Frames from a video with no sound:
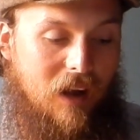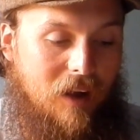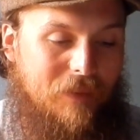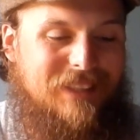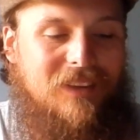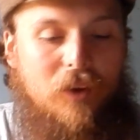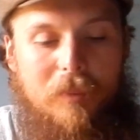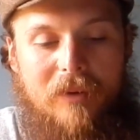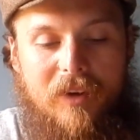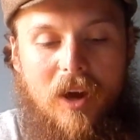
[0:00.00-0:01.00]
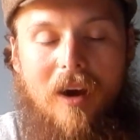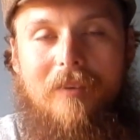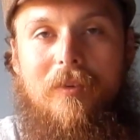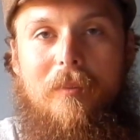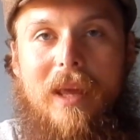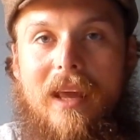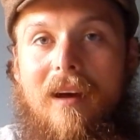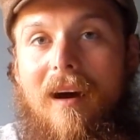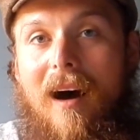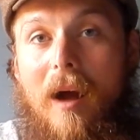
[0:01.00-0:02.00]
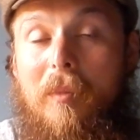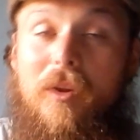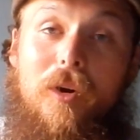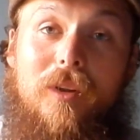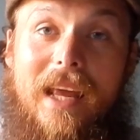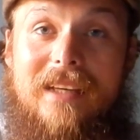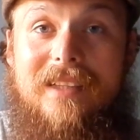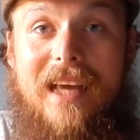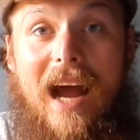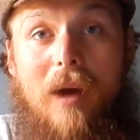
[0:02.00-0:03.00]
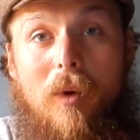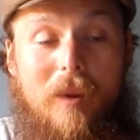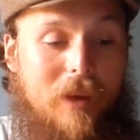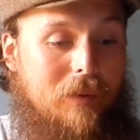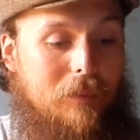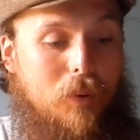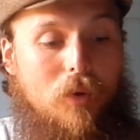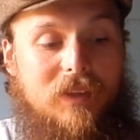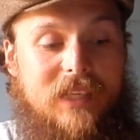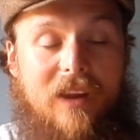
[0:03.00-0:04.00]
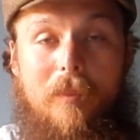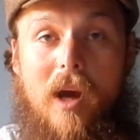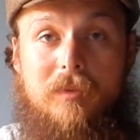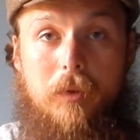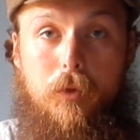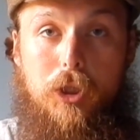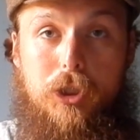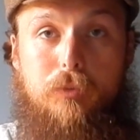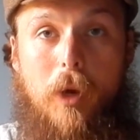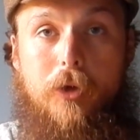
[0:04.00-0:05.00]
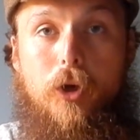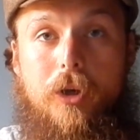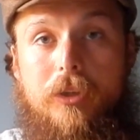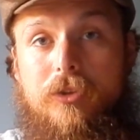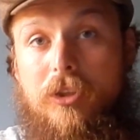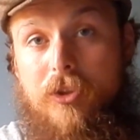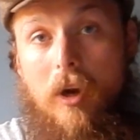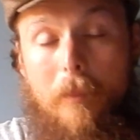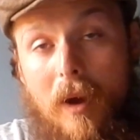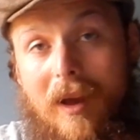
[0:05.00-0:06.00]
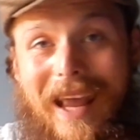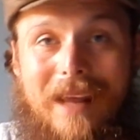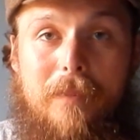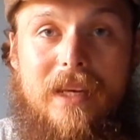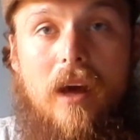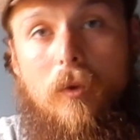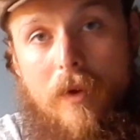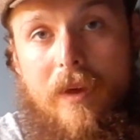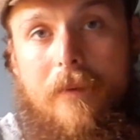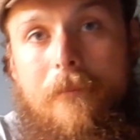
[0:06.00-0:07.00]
That's a little bit of a con for me. I'm a little lazy. I want to be able to pull this out of the box, but this is my cooking system and be done with it.